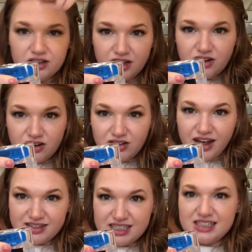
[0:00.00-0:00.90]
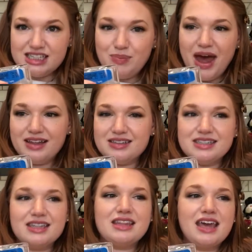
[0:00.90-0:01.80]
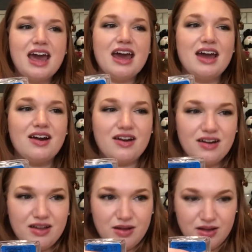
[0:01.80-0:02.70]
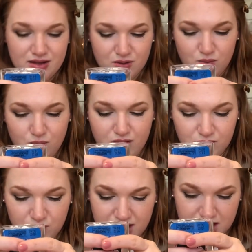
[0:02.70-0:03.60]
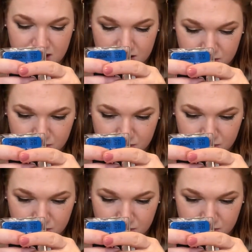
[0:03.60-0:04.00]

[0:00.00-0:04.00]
glitter like suspends in the air when we